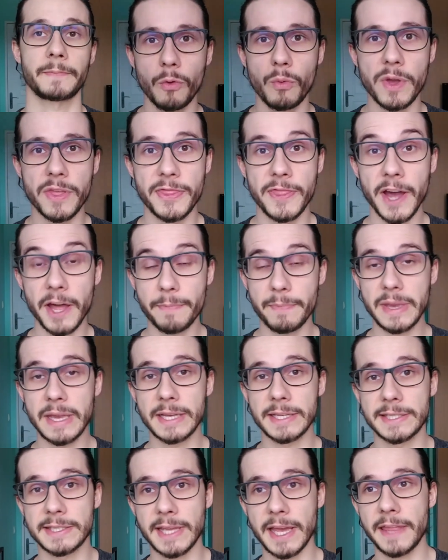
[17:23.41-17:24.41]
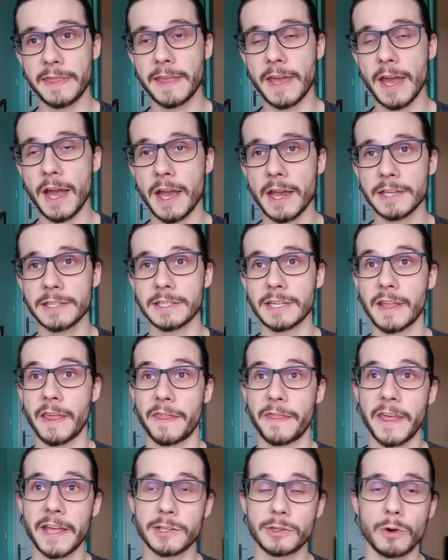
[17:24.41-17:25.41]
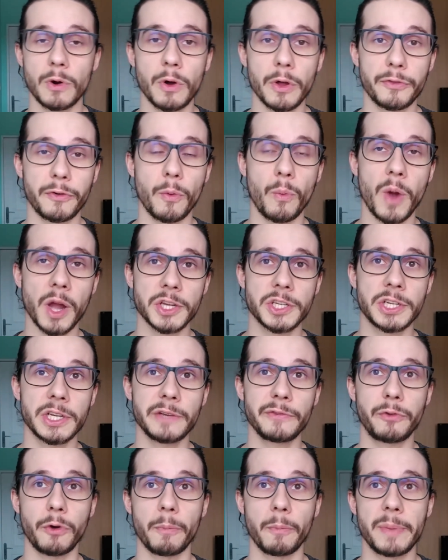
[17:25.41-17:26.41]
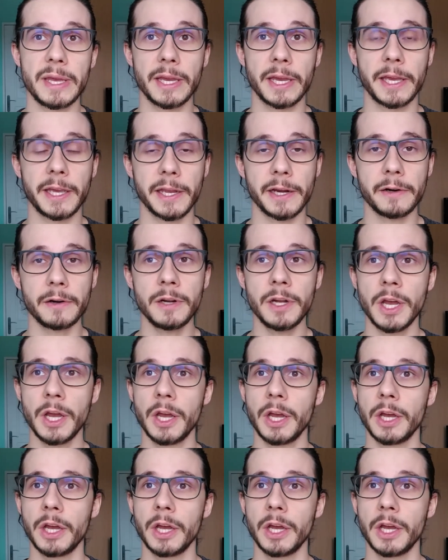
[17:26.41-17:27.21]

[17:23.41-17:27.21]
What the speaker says: With that being said, guys, thanks a lot for watching, for being here.